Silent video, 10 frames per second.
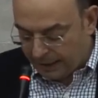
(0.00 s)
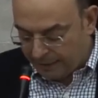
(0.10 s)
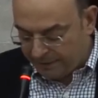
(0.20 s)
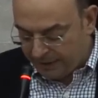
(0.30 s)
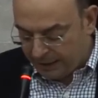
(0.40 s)

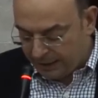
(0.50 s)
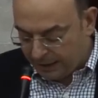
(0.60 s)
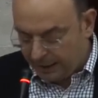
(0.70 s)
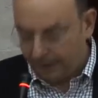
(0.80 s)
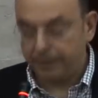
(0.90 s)
Every
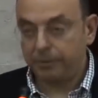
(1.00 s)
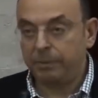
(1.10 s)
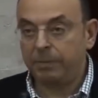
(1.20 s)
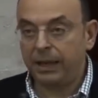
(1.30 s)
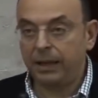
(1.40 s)
year
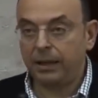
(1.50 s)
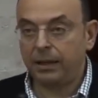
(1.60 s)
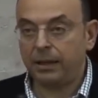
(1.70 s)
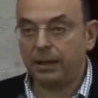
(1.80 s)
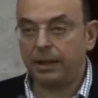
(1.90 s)
we bring
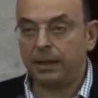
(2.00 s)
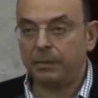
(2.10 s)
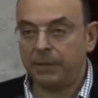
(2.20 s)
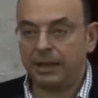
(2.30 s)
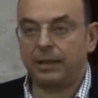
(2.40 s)
in
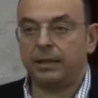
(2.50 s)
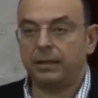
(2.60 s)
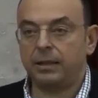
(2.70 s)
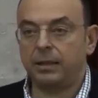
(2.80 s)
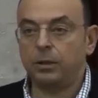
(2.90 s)
the
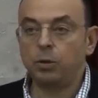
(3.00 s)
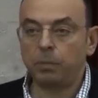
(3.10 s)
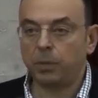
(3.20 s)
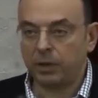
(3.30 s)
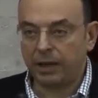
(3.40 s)
market new
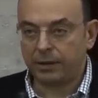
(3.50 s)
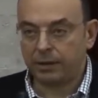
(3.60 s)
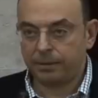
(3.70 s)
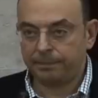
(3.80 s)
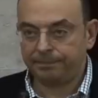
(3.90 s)

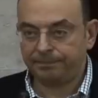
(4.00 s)
products.